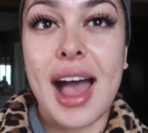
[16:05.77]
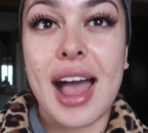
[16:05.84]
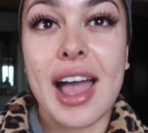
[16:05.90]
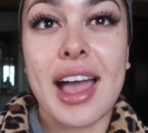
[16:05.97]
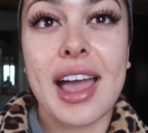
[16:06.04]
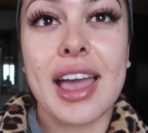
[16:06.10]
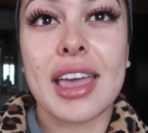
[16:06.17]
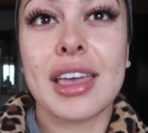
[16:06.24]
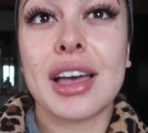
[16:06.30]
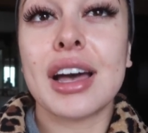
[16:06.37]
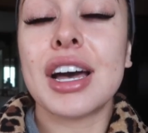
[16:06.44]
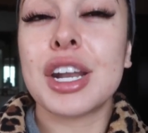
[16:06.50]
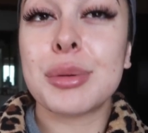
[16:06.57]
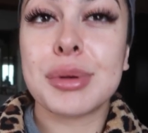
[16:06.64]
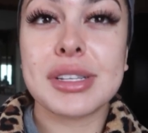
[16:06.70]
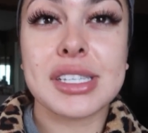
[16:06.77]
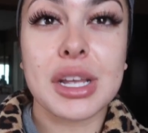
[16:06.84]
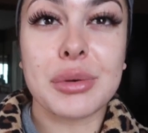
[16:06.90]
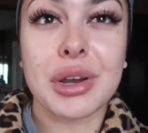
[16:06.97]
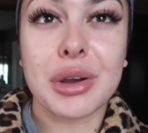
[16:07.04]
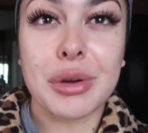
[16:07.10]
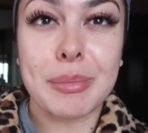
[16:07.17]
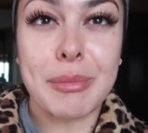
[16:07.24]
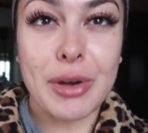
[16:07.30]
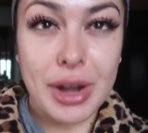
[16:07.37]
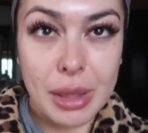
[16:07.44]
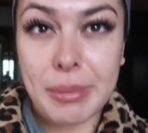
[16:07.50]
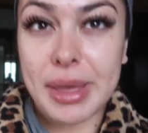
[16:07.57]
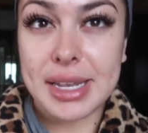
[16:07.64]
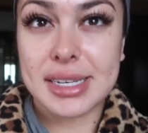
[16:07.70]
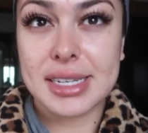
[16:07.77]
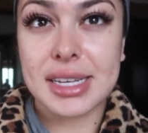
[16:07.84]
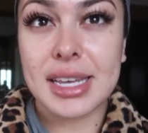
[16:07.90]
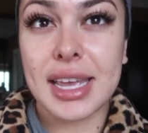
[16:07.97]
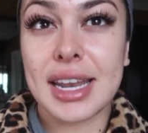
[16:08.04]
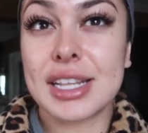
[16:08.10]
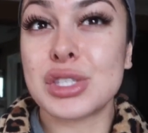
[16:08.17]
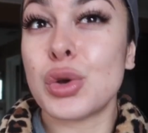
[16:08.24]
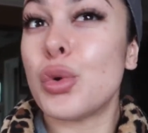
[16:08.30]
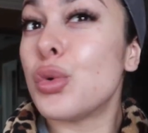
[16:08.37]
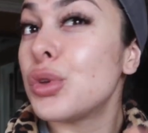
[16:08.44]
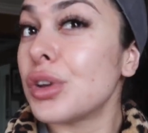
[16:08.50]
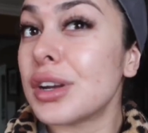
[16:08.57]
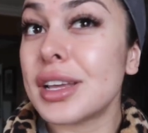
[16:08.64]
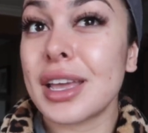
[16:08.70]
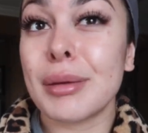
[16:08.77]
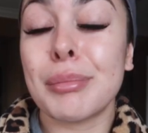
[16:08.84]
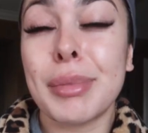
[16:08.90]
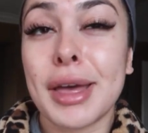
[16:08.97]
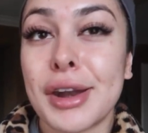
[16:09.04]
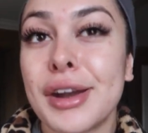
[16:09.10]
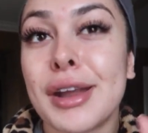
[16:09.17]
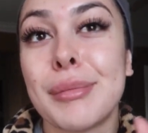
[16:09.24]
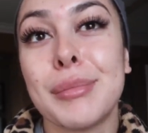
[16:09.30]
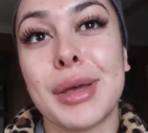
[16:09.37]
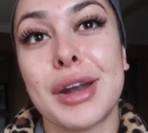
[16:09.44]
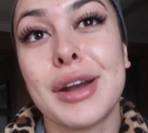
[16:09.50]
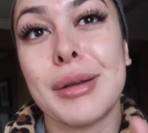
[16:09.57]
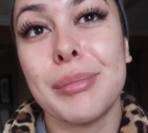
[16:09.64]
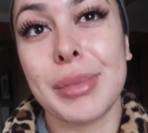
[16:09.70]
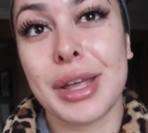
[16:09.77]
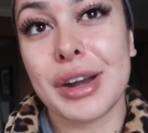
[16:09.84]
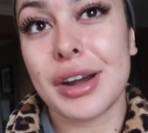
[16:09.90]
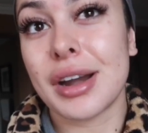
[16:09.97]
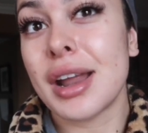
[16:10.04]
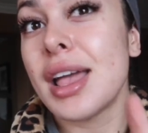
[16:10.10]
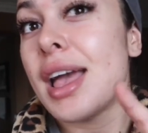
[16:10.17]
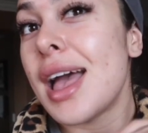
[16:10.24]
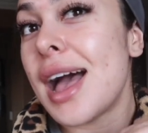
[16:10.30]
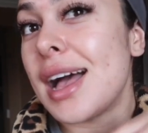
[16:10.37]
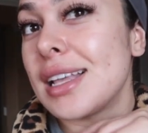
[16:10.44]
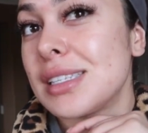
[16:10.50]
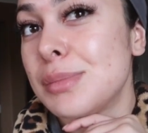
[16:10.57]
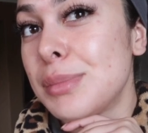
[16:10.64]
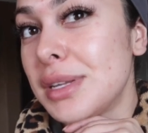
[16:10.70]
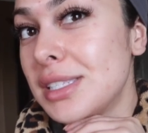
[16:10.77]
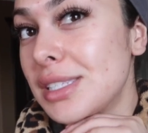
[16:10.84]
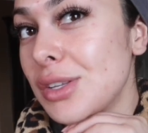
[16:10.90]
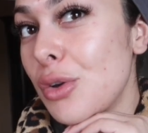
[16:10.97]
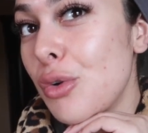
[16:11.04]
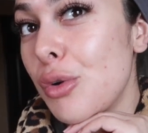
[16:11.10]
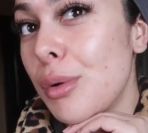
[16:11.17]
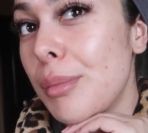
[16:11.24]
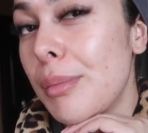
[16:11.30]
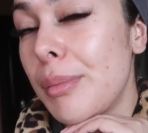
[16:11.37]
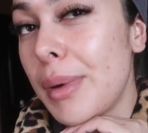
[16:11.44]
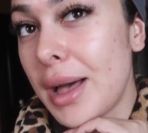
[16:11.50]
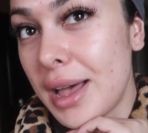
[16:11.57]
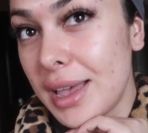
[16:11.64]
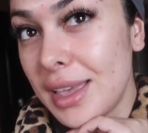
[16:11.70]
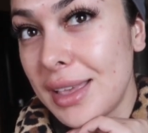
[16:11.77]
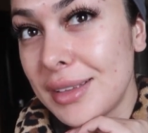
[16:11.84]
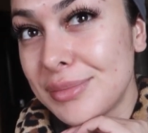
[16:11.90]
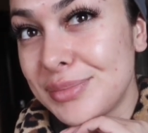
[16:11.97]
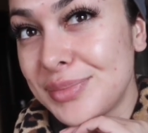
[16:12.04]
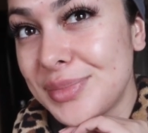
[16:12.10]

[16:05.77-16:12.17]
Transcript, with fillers: I 100% rec recommend it and it's only going to get better and better and better as months go by.